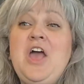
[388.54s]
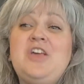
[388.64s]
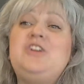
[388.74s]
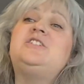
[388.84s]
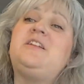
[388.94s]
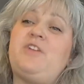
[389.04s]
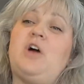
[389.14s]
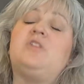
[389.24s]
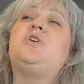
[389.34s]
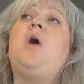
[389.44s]
you just never
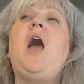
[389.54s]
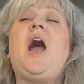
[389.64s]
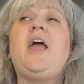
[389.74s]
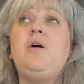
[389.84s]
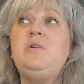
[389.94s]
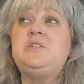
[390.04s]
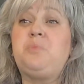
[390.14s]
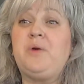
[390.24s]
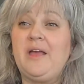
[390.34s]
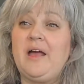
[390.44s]
know. So I always
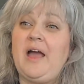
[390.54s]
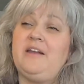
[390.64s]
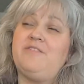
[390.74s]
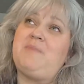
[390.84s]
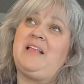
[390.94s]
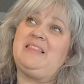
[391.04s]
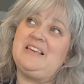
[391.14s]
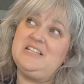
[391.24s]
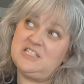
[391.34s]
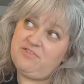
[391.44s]
bring kind of my
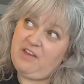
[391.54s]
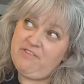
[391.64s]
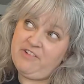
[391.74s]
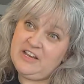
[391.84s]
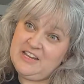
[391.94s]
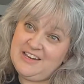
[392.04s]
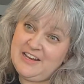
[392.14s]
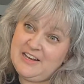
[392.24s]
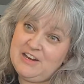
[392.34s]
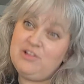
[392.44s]
least favorite knitting
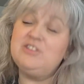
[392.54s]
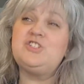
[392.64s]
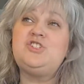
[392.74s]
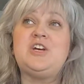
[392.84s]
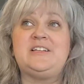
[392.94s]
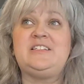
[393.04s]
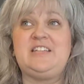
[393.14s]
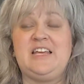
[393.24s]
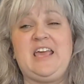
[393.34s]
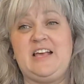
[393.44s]
needles just
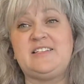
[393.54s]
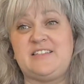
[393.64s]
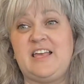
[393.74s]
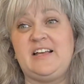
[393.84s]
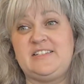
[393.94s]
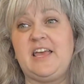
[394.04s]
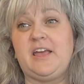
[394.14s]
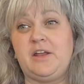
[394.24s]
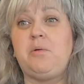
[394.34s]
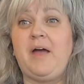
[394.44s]
in case they get
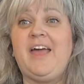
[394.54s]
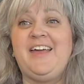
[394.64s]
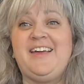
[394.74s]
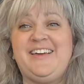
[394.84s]
taken away.